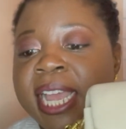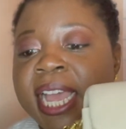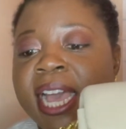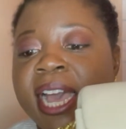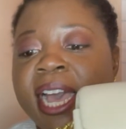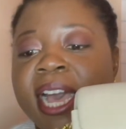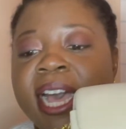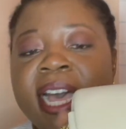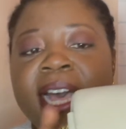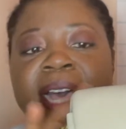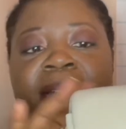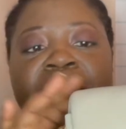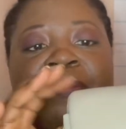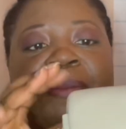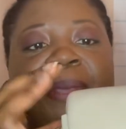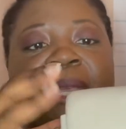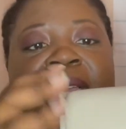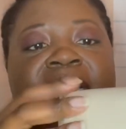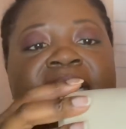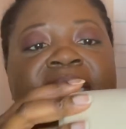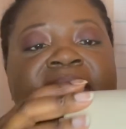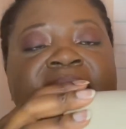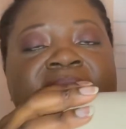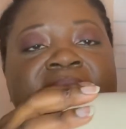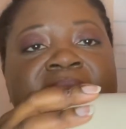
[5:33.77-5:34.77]

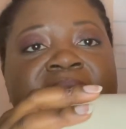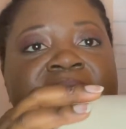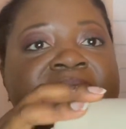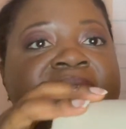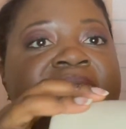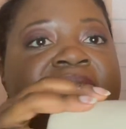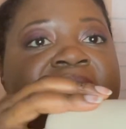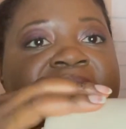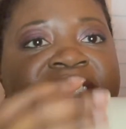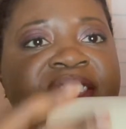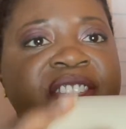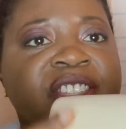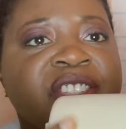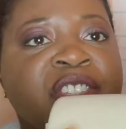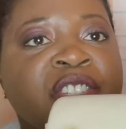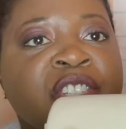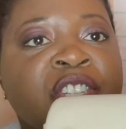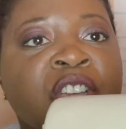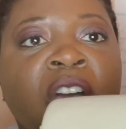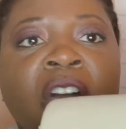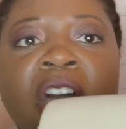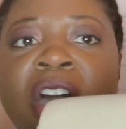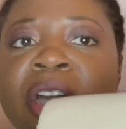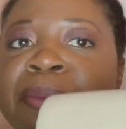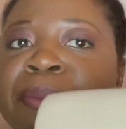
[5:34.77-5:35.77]
It says it's
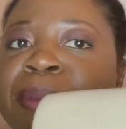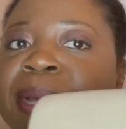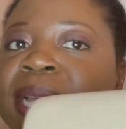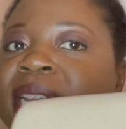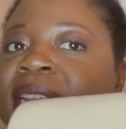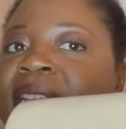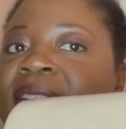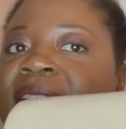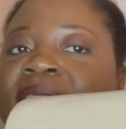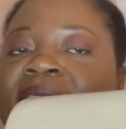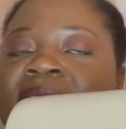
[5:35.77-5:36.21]
chalk, but